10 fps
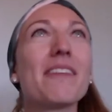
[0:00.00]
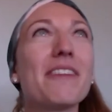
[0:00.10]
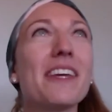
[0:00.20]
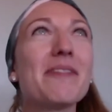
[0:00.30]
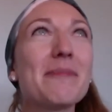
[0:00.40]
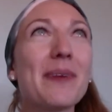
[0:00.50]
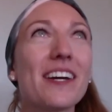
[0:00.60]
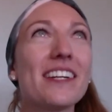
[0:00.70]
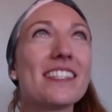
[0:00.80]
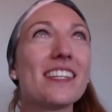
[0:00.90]
favorite part,
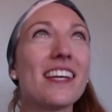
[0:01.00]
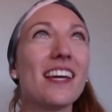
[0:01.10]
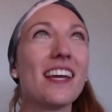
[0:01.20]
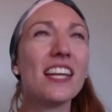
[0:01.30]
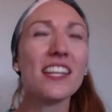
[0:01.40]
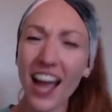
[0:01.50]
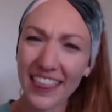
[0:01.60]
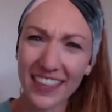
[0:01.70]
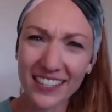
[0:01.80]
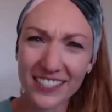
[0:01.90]
I
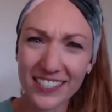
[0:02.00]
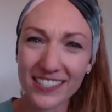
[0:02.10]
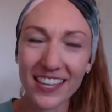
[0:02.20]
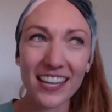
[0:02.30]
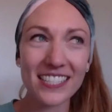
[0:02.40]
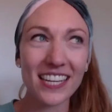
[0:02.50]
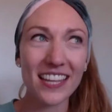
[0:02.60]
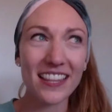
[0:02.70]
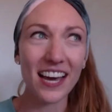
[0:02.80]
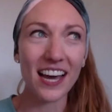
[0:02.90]
think just the idea
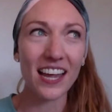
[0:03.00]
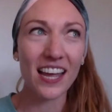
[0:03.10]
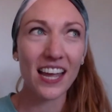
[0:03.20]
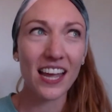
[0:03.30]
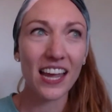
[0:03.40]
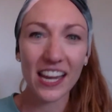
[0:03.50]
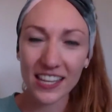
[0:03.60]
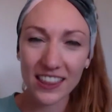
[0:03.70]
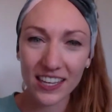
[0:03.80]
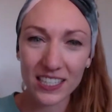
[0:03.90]
that
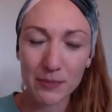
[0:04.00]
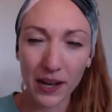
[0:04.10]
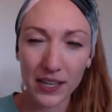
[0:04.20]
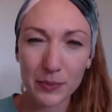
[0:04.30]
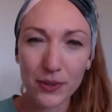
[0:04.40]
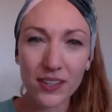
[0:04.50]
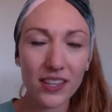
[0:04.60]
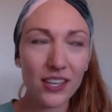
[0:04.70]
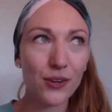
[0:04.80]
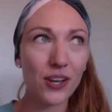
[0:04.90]
anything is possible and
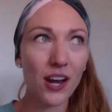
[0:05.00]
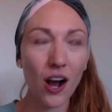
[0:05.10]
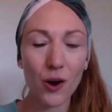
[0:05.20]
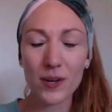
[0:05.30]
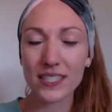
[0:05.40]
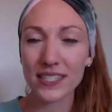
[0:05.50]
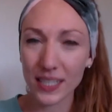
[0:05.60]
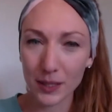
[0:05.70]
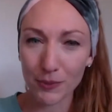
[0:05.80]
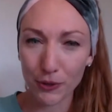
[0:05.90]
that you can always
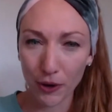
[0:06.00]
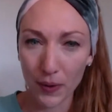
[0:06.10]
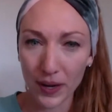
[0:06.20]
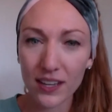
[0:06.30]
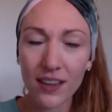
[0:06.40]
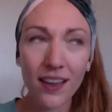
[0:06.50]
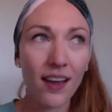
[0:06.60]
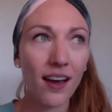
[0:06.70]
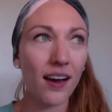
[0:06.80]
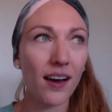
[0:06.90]
keep growing.
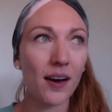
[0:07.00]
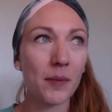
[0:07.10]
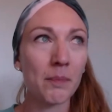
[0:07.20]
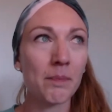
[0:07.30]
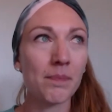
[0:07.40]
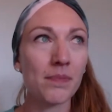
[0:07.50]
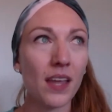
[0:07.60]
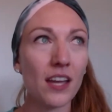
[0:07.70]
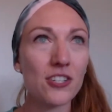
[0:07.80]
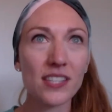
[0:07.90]
And
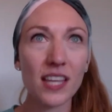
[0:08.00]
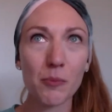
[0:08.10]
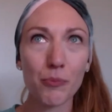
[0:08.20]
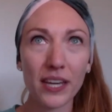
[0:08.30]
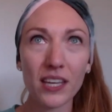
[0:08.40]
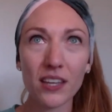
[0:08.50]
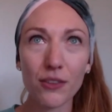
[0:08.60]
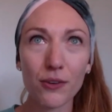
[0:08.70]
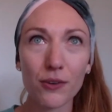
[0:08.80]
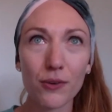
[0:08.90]
just like breaking
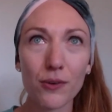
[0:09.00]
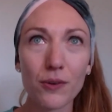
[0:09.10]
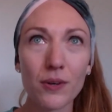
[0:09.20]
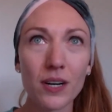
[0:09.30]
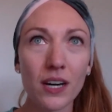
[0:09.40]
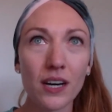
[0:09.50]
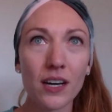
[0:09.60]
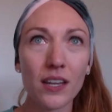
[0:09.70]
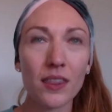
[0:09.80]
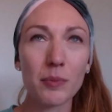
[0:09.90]
through
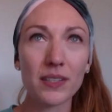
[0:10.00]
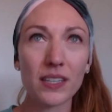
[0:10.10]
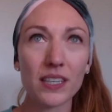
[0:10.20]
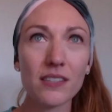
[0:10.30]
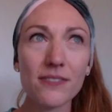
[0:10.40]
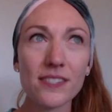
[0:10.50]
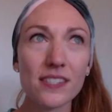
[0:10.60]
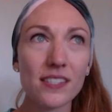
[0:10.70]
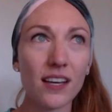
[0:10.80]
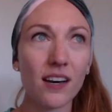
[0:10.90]
the beliefs
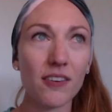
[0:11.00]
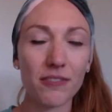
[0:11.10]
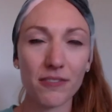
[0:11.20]
of